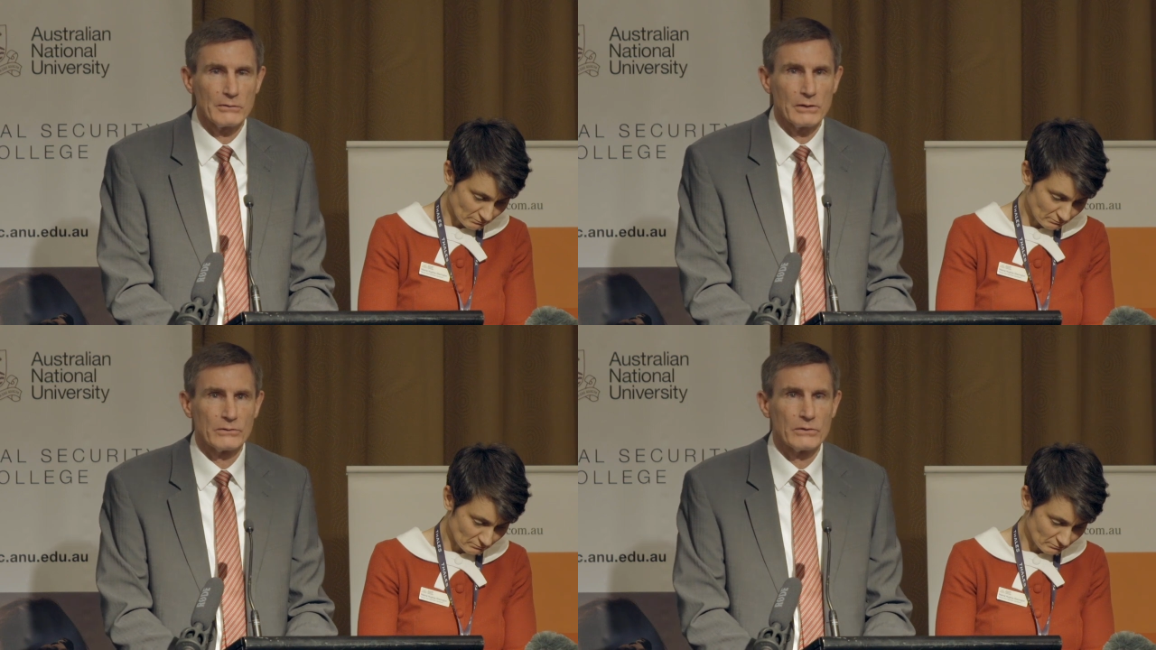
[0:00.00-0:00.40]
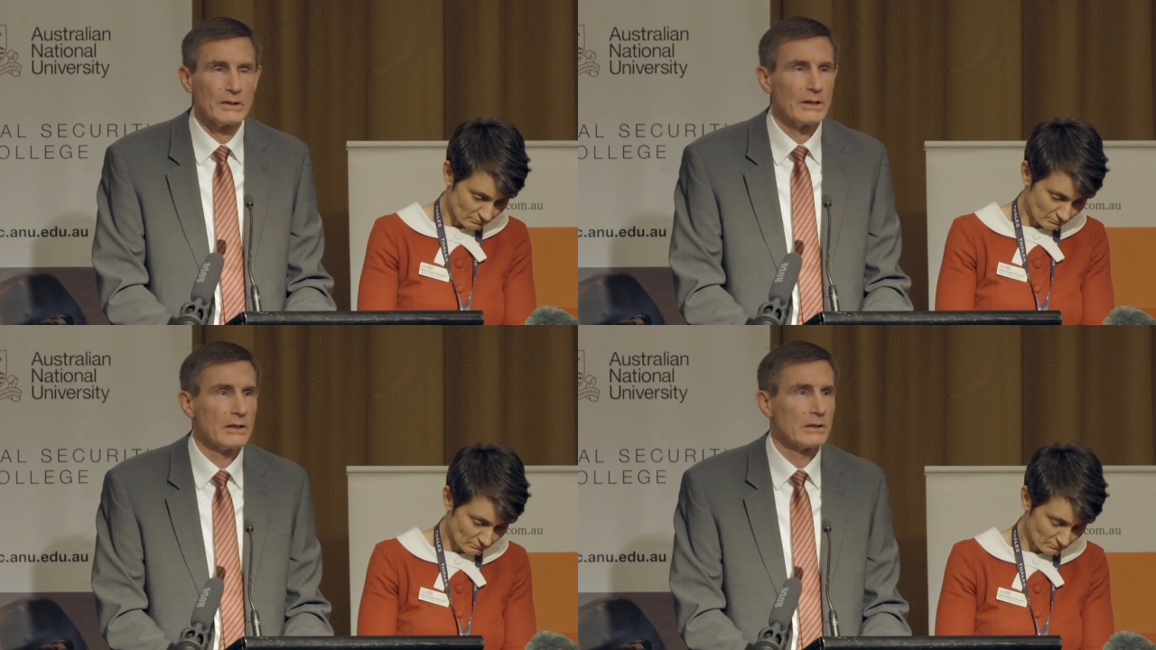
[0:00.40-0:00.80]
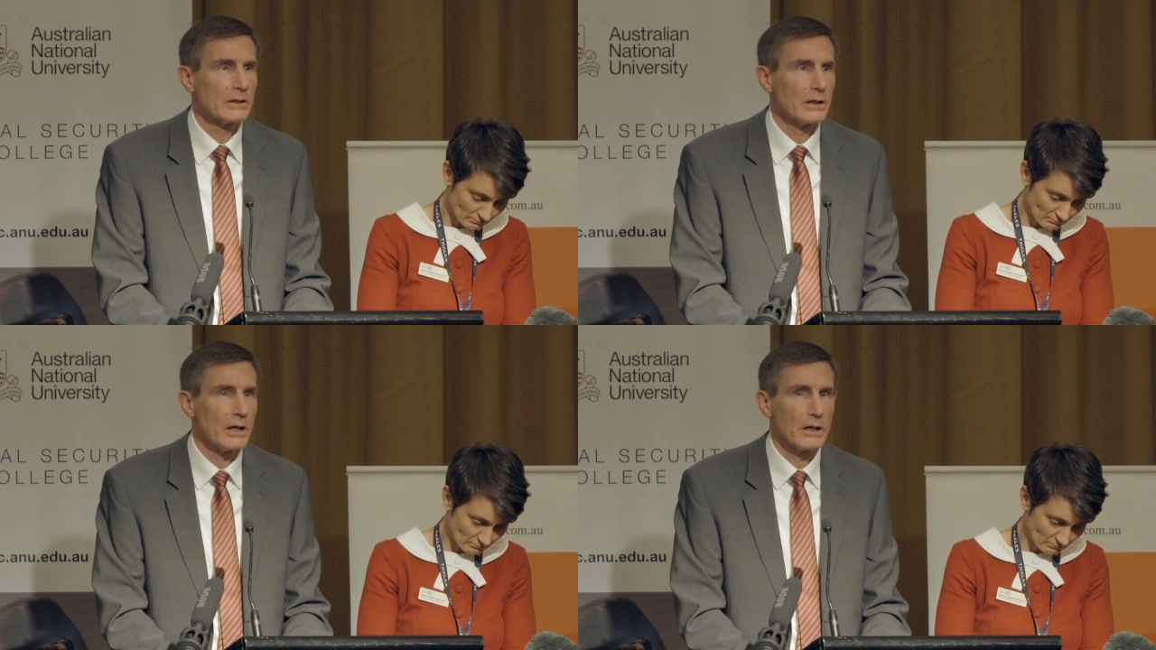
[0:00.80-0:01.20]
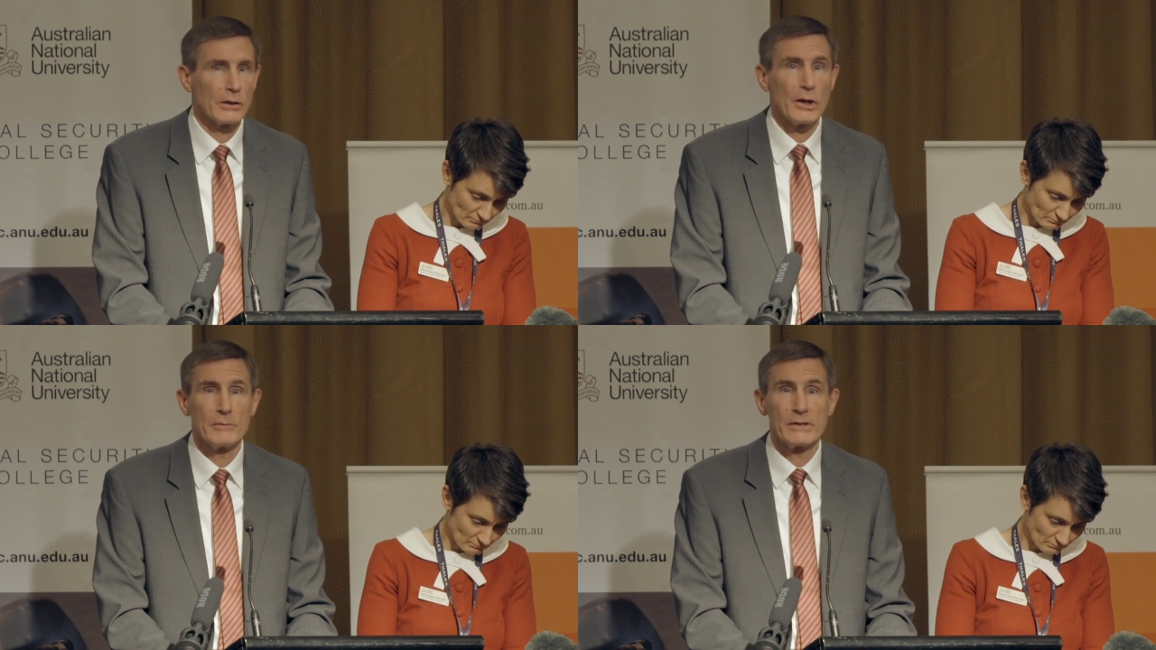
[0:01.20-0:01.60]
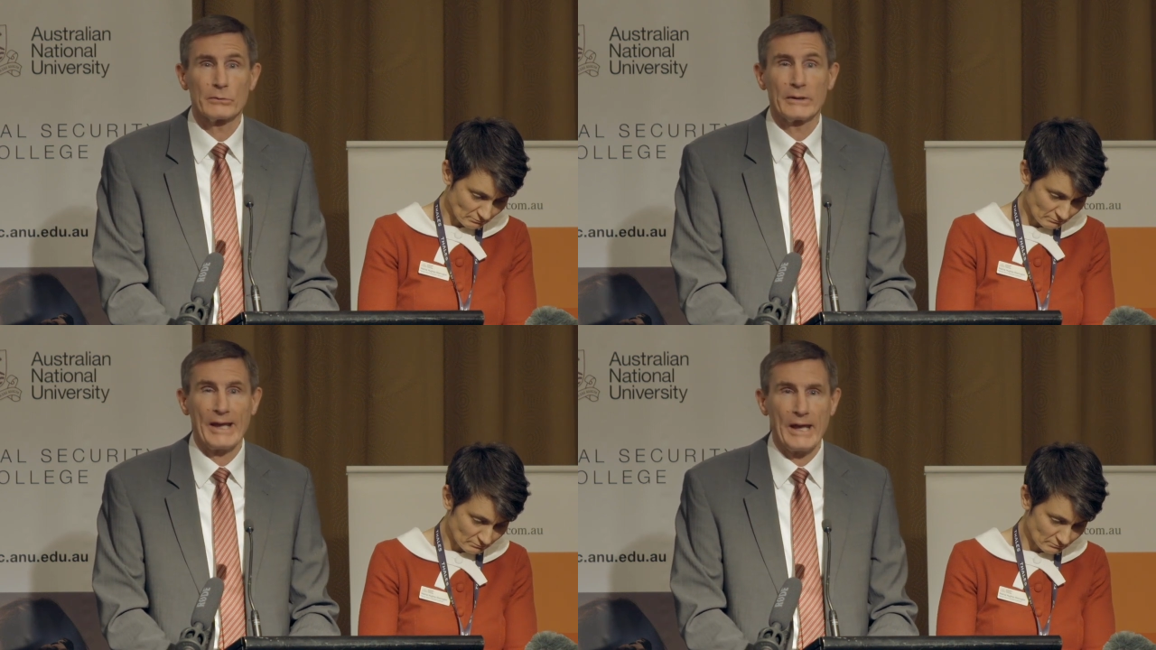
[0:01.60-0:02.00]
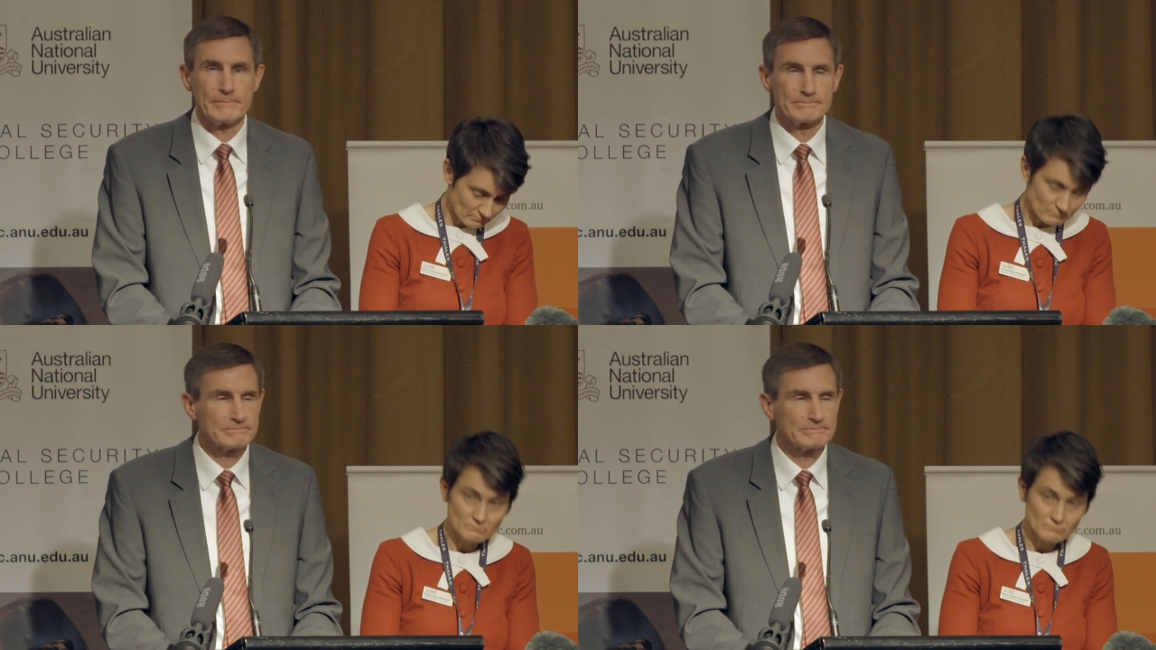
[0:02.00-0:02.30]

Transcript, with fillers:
Speaker 1: across the uh, globe as we can.